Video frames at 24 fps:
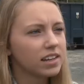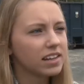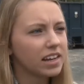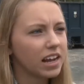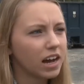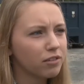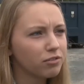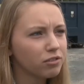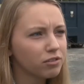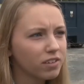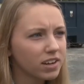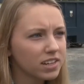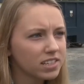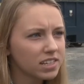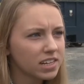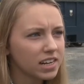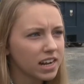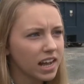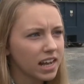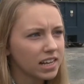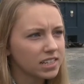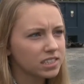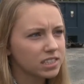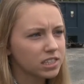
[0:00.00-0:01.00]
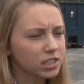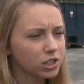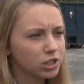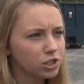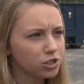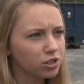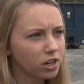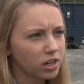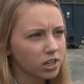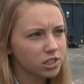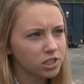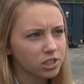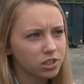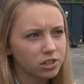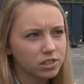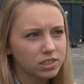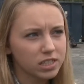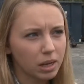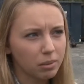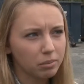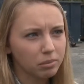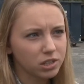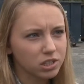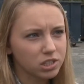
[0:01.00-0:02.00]
Now if a resident has construction or
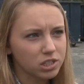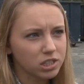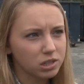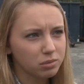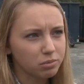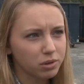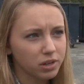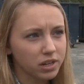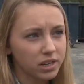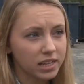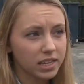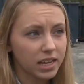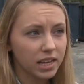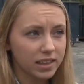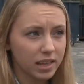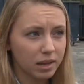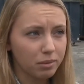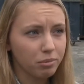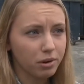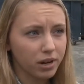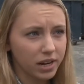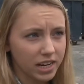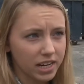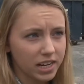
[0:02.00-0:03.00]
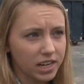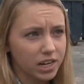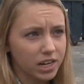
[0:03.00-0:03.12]
demolition debris, can they bring it